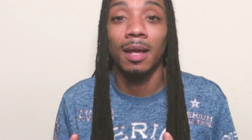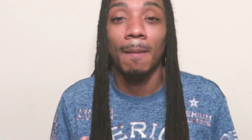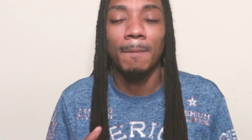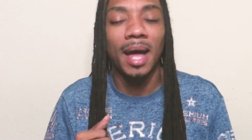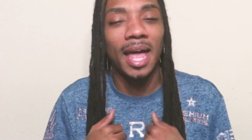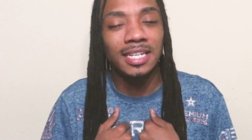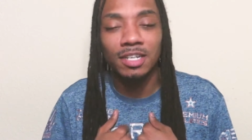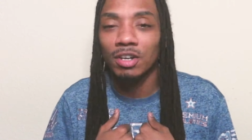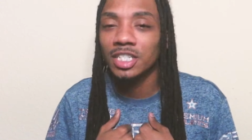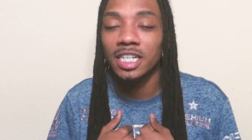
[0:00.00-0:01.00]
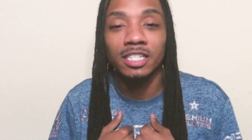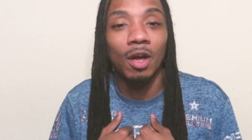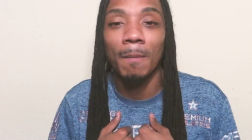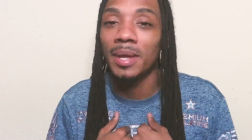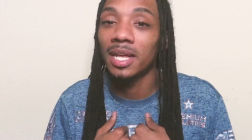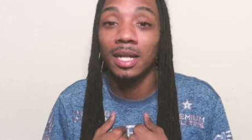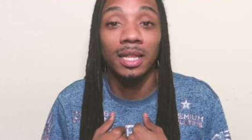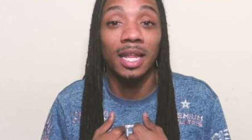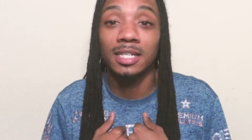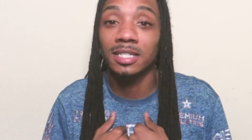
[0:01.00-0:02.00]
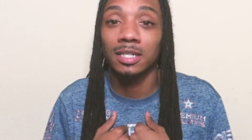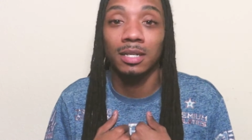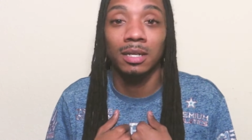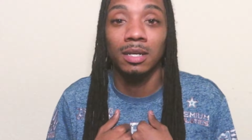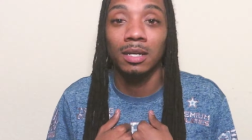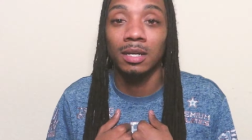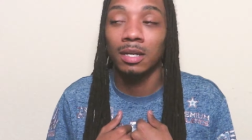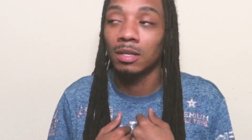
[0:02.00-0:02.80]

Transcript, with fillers: My ex girl, she taught me a lesson.